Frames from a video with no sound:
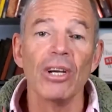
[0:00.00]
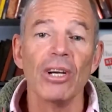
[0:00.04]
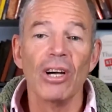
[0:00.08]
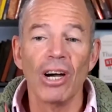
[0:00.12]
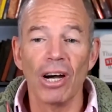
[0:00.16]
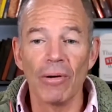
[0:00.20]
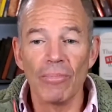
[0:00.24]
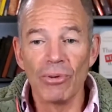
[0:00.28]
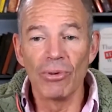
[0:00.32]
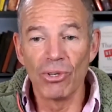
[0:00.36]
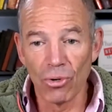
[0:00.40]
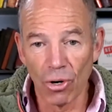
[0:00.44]

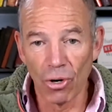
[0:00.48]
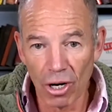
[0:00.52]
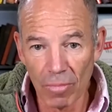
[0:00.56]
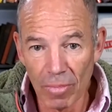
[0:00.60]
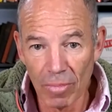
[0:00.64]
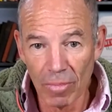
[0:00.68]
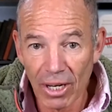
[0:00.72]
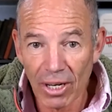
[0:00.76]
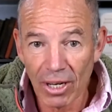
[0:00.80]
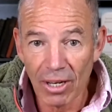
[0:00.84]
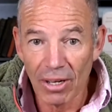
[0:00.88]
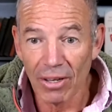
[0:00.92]

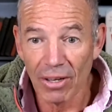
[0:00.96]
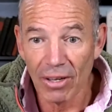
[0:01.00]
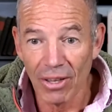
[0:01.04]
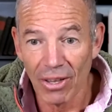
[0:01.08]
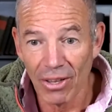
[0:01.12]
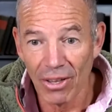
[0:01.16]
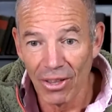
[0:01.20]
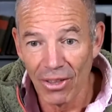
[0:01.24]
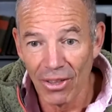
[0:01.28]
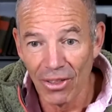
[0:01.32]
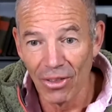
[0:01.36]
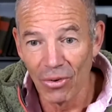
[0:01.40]
absorbing
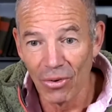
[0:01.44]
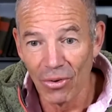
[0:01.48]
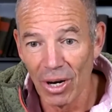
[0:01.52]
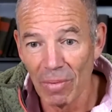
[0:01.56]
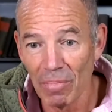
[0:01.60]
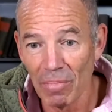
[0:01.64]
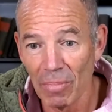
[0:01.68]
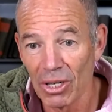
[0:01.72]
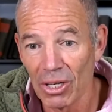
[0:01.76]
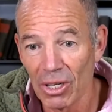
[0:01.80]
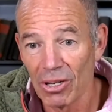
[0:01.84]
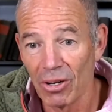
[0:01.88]
the
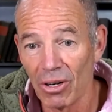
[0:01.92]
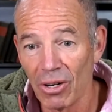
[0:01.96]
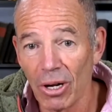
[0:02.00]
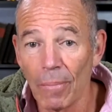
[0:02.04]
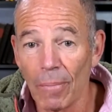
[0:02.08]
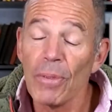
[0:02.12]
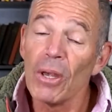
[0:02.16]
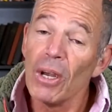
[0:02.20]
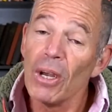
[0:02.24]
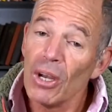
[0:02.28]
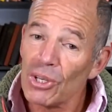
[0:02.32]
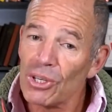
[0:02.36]
written material.
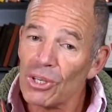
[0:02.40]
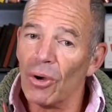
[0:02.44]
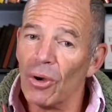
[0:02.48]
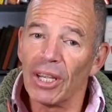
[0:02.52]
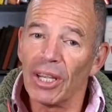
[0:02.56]
So